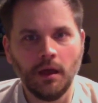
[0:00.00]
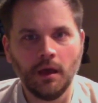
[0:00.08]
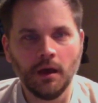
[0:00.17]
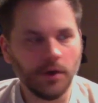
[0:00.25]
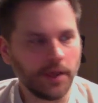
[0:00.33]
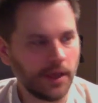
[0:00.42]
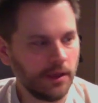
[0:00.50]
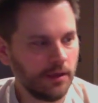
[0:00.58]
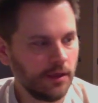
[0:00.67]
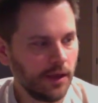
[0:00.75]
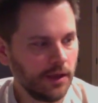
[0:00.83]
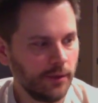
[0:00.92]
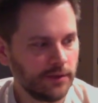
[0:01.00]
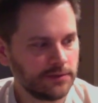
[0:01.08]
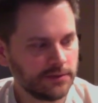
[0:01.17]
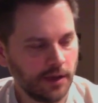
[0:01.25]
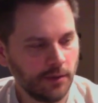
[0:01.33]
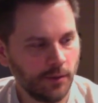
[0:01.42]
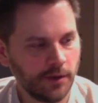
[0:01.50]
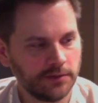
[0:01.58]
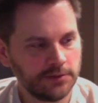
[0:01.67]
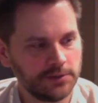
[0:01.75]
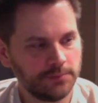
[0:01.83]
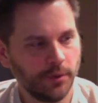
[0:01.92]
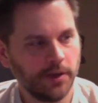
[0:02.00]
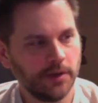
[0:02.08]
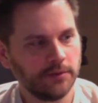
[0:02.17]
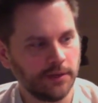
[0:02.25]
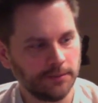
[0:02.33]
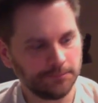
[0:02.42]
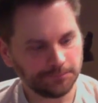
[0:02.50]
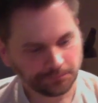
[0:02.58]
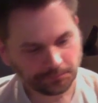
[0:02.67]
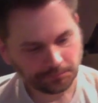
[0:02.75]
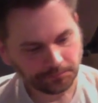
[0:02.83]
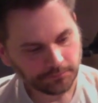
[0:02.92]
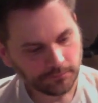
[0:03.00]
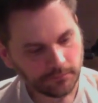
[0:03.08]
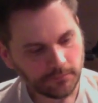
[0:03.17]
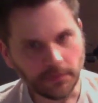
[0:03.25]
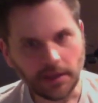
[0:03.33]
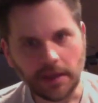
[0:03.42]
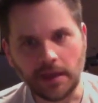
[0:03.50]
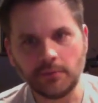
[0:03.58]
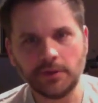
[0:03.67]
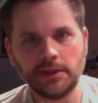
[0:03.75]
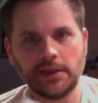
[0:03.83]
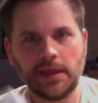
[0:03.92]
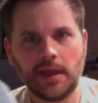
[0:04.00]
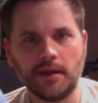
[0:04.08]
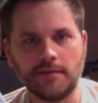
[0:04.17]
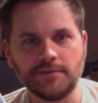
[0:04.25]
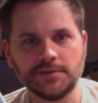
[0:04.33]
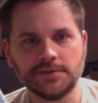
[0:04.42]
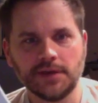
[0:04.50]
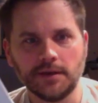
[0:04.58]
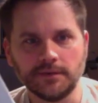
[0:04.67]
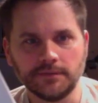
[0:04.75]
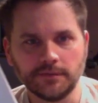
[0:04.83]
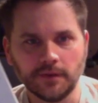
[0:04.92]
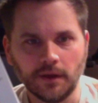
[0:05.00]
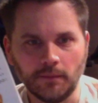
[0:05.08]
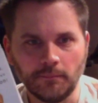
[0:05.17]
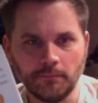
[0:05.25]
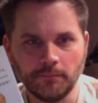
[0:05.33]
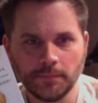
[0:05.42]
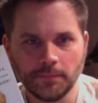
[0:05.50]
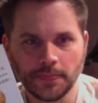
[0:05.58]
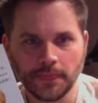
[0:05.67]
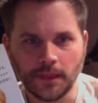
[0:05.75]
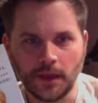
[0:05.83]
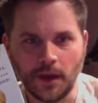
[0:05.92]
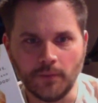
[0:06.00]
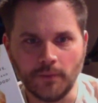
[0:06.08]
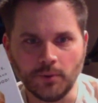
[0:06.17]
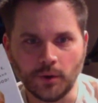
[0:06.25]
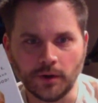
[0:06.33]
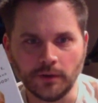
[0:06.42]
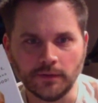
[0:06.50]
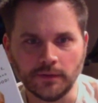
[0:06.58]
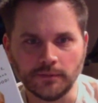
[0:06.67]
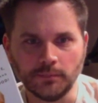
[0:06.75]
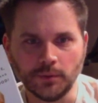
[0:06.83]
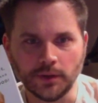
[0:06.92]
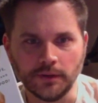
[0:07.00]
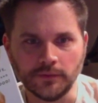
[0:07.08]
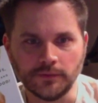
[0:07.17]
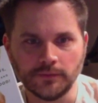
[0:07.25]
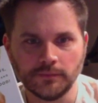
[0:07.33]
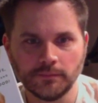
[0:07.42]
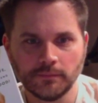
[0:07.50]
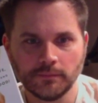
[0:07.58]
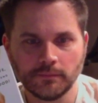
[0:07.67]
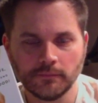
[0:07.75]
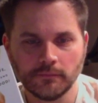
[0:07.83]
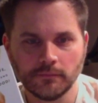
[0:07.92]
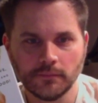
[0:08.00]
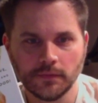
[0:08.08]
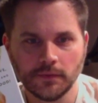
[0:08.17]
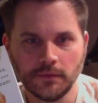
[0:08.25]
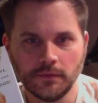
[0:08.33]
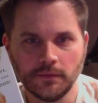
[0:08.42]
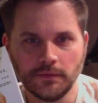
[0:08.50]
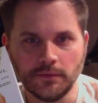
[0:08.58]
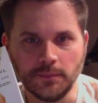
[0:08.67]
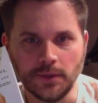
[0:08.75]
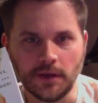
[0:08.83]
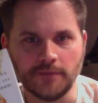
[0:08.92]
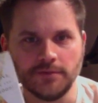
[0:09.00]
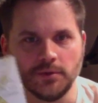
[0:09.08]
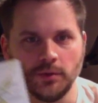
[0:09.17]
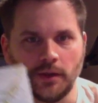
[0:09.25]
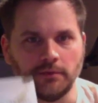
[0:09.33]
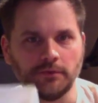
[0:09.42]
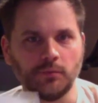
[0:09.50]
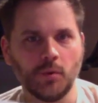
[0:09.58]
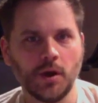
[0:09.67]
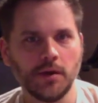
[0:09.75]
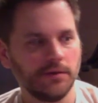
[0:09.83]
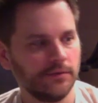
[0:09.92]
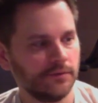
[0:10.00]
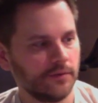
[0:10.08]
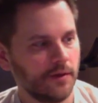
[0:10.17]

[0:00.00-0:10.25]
okay anyways I wanted to just point out that I, I really can't emphasize um, how important this book is to me on a few levels one is